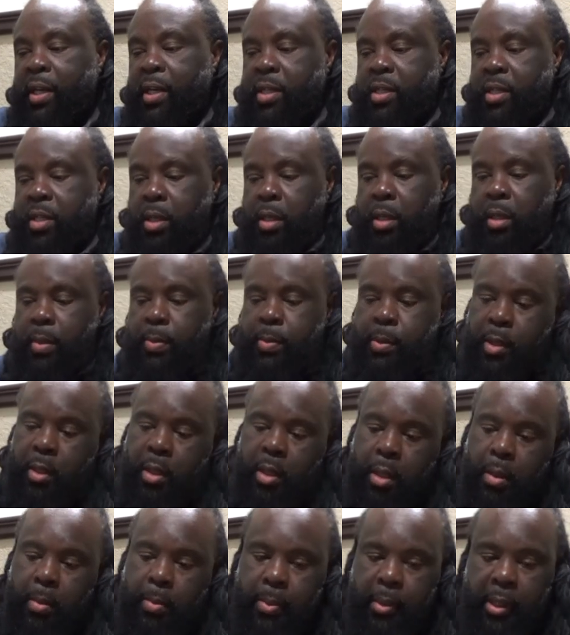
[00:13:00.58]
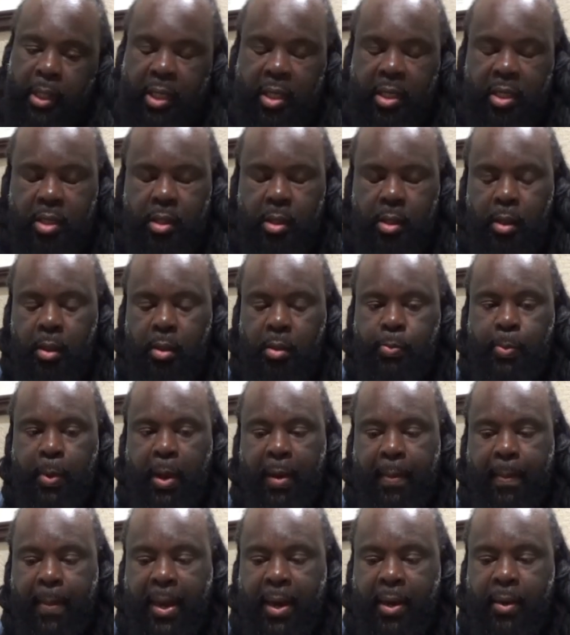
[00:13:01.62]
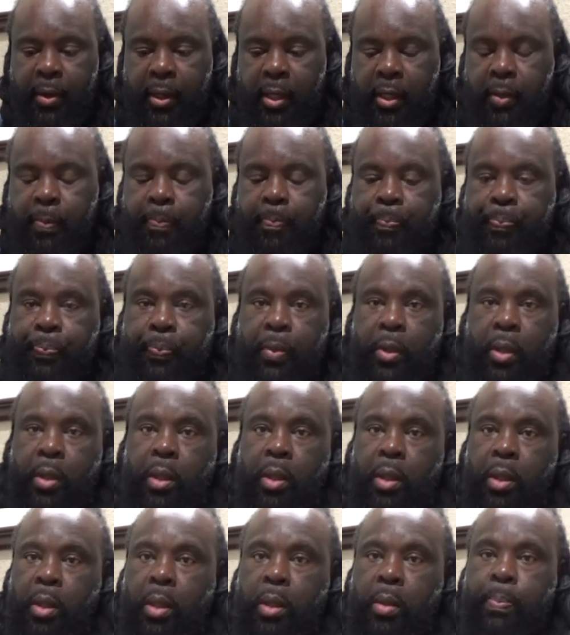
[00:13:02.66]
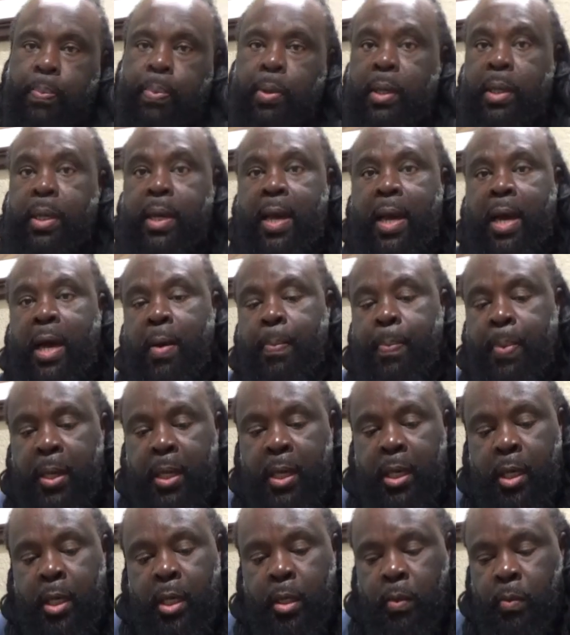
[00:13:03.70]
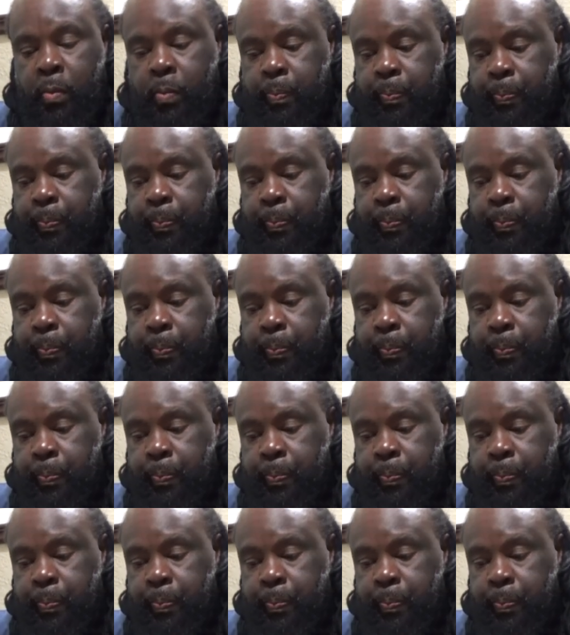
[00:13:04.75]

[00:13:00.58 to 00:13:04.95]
the subs up, getting the subs back mounted, putting the amp in.